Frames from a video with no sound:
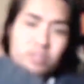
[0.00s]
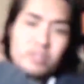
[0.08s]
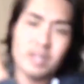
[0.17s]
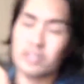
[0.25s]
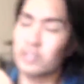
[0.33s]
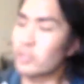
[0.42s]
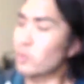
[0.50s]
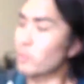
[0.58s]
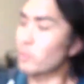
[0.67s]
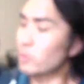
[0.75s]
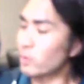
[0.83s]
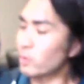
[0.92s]
not just
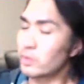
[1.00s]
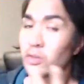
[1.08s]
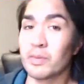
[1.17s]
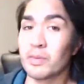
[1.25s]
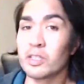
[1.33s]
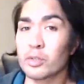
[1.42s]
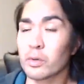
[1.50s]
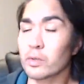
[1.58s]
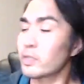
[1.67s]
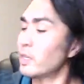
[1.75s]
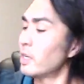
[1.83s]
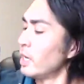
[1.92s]
normal shorts; they're men's
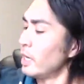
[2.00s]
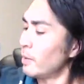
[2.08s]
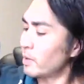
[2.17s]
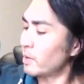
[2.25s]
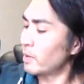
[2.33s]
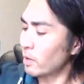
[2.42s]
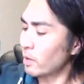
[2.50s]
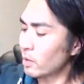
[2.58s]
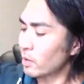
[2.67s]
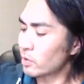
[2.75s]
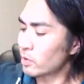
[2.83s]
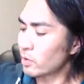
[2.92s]
shorts, but they're
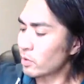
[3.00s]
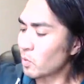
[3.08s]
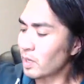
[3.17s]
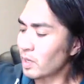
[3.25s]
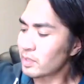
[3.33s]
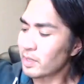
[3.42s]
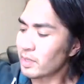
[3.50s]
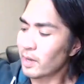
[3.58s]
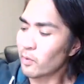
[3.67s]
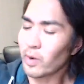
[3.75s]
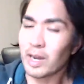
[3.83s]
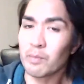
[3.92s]
also the ones
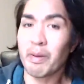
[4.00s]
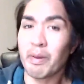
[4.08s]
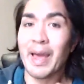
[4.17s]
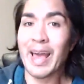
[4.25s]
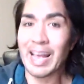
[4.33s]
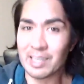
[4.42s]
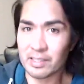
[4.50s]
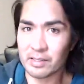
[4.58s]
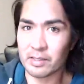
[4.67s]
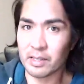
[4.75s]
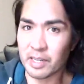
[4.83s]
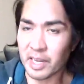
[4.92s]
that ride
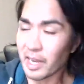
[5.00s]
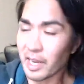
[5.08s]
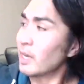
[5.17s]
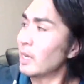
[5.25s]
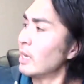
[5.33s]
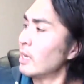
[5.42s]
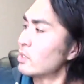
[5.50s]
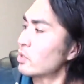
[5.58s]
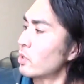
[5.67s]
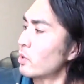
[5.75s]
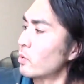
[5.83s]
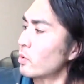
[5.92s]
past the knee.
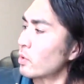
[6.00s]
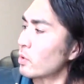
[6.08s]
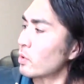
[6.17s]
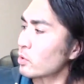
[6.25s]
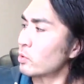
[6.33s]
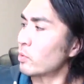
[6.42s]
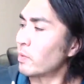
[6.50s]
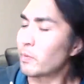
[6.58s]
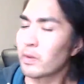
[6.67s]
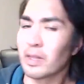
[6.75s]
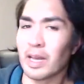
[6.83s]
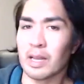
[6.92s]
So those are cool.
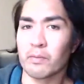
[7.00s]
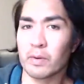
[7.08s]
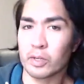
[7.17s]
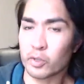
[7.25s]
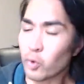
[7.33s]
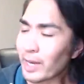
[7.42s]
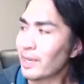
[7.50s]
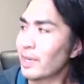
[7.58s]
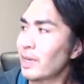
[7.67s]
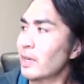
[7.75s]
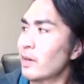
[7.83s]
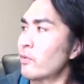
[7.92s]
People like them for
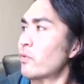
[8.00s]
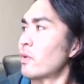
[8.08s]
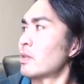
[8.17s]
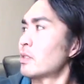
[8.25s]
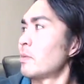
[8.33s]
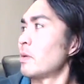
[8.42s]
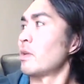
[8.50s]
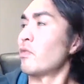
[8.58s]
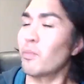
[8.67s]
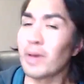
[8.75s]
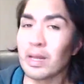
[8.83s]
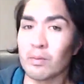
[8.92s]
trekking. For, some people
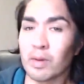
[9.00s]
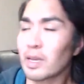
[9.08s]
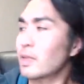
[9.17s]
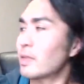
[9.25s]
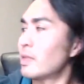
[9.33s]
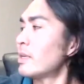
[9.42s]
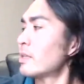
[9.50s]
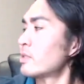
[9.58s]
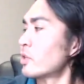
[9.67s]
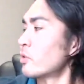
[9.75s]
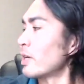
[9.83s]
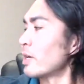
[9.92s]
even mountain biking these.
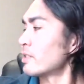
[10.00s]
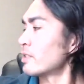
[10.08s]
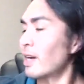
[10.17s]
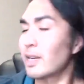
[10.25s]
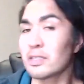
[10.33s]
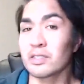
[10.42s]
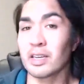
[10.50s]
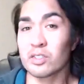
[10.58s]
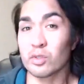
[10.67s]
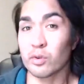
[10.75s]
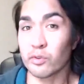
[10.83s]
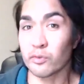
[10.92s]
It's a great size. It's
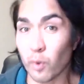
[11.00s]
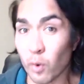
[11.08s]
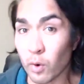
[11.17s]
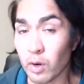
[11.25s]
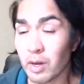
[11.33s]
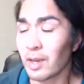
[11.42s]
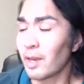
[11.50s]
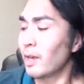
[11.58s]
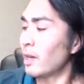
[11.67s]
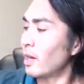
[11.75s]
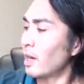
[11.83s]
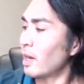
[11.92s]
size 34.
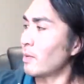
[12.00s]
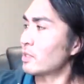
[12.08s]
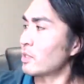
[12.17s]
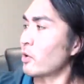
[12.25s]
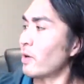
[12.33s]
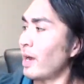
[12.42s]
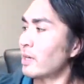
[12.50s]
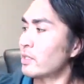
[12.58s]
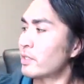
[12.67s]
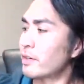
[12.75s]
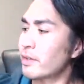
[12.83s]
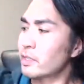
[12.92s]
Um, it's a Crag
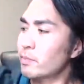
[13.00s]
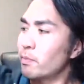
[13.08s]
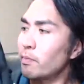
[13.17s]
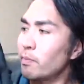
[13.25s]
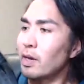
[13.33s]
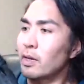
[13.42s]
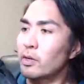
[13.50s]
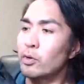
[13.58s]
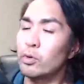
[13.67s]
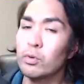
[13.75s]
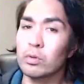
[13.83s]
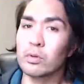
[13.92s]
Series uh,
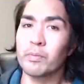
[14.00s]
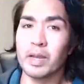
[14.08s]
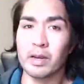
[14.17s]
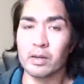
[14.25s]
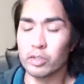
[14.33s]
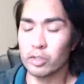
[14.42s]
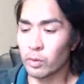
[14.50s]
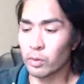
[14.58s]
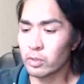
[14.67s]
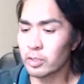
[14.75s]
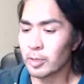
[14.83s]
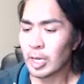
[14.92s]
Kuhl pair of
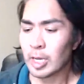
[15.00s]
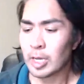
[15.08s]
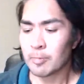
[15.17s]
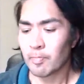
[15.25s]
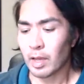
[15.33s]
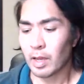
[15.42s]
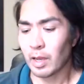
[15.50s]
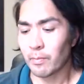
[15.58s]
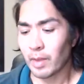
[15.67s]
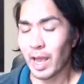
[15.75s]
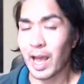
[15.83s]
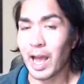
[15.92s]
shorts.
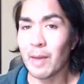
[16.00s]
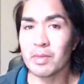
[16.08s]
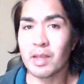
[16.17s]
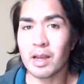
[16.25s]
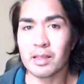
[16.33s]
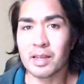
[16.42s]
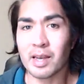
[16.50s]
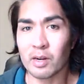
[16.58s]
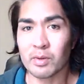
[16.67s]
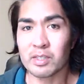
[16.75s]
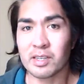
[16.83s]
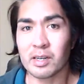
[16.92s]
Um, I'm not the kind
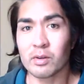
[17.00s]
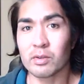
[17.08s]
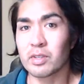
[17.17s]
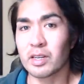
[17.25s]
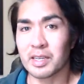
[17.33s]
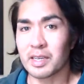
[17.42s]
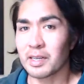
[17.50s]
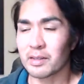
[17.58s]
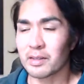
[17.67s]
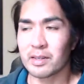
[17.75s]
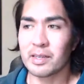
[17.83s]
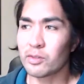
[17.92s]
of reseller who's going to get
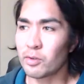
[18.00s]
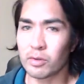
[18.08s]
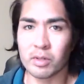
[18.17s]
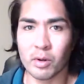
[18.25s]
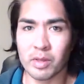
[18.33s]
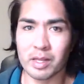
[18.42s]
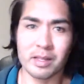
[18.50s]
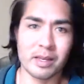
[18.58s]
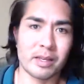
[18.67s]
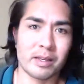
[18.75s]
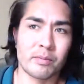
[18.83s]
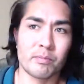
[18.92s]
into clothing
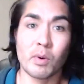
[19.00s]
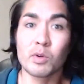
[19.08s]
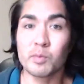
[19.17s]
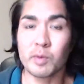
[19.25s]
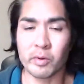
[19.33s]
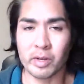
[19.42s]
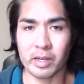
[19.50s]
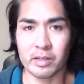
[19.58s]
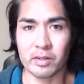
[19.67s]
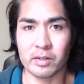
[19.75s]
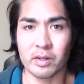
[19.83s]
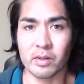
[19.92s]
like most people get
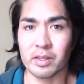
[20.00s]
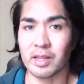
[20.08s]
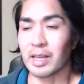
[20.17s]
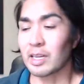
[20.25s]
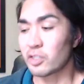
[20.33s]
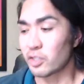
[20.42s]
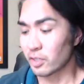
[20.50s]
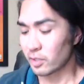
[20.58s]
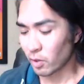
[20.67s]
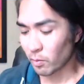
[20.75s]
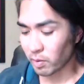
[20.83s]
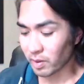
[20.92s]
into clothing. Like I
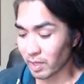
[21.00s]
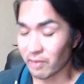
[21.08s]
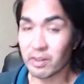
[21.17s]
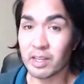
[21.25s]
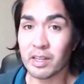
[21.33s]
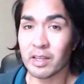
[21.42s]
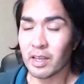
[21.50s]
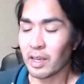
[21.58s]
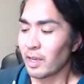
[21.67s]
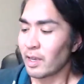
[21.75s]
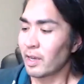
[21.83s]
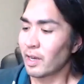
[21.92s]
just don't believe in it,
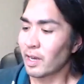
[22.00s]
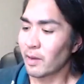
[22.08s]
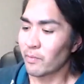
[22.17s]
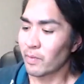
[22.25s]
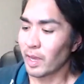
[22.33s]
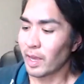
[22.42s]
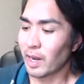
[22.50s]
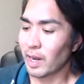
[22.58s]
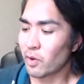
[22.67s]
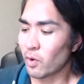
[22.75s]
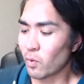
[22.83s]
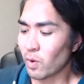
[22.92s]
um, and I
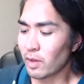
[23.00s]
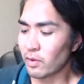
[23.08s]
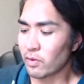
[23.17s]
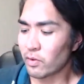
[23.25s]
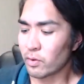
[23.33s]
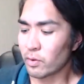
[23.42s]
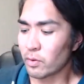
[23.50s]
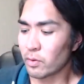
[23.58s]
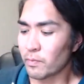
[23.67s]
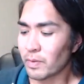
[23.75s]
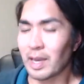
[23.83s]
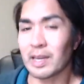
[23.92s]
don't want
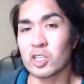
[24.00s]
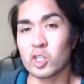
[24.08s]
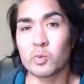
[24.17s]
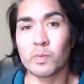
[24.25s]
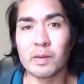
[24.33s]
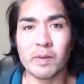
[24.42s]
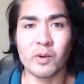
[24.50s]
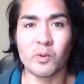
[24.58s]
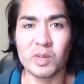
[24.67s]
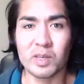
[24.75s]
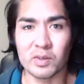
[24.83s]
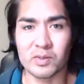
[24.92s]
to kind of spin my
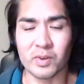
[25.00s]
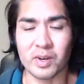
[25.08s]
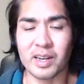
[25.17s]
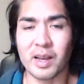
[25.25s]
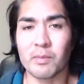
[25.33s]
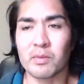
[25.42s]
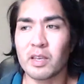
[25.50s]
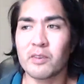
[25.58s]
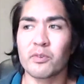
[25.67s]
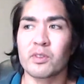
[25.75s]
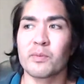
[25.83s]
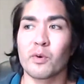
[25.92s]
wheels. Right, I'm
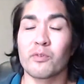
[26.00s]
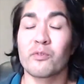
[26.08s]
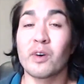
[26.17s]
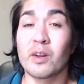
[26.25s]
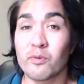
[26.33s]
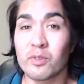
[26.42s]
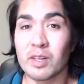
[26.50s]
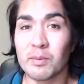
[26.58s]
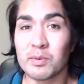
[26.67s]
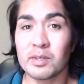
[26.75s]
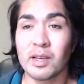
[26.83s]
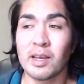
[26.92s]
looking for the more fun
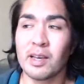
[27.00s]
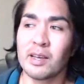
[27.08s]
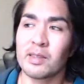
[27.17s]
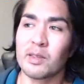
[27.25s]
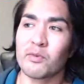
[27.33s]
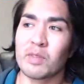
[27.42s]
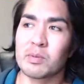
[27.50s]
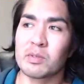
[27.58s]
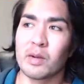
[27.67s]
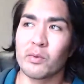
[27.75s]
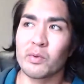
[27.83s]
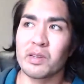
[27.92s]
flips, the flips
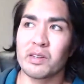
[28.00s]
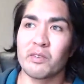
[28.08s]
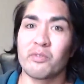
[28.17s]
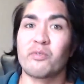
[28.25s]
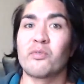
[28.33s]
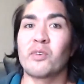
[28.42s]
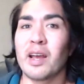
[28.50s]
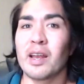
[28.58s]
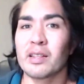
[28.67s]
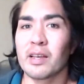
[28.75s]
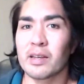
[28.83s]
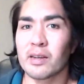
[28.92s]
that really
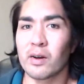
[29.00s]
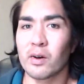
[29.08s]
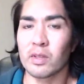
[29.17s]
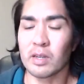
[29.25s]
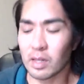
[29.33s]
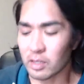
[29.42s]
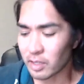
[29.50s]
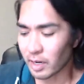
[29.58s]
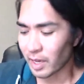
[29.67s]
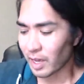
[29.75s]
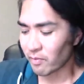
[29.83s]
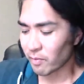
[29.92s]
define like all the knowledge
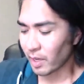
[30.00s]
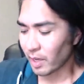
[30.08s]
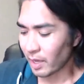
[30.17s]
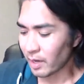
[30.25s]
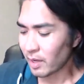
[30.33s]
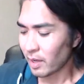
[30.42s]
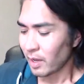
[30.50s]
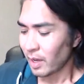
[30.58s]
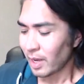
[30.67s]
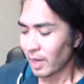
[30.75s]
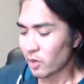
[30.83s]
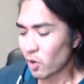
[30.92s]
that I have in my head.
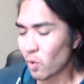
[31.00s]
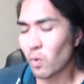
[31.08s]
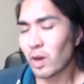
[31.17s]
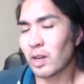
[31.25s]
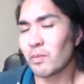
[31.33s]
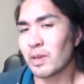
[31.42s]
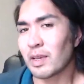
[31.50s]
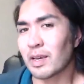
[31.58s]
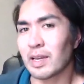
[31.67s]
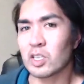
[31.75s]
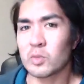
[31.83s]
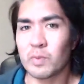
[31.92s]
And I don't want to be
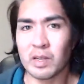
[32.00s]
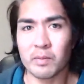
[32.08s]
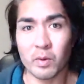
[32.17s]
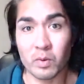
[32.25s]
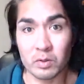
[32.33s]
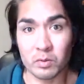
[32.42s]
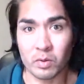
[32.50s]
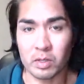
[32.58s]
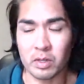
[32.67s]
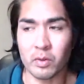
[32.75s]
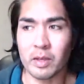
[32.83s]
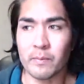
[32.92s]
kind of spinning my wheels with
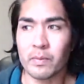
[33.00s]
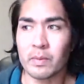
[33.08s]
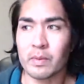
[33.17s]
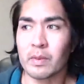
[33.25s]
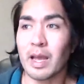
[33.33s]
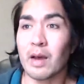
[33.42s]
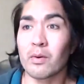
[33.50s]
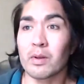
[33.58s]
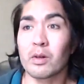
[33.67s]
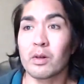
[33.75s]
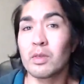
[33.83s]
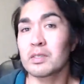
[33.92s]
clothing. Now,
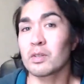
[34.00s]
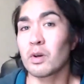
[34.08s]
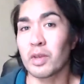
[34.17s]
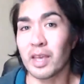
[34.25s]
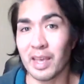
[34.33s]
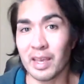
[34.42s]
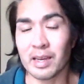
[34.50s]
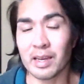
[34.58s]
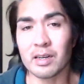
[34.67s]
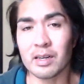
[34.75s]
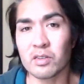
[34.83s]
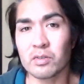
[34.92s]
clothing's an okay
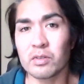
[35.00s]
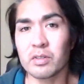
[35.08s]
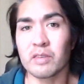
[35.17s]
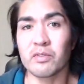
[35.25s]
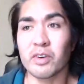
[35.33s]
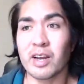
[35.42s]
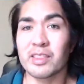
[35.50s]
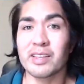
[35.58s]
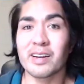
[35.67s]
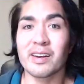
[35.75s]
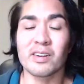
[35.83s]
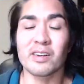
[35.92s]
kind of hustle. If you're out
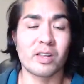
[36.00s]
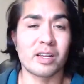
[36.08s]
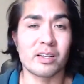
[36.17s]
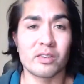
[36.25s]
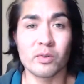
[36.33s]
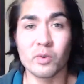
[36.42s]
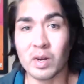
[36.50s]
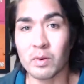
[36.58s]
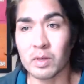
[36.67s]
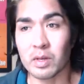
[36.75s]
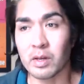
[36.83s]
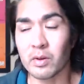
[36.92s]
there and you're like doing
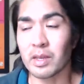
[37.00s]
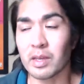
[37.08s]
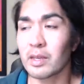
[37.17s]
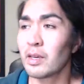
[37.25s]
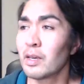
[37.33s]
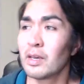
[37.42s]
well with clothing,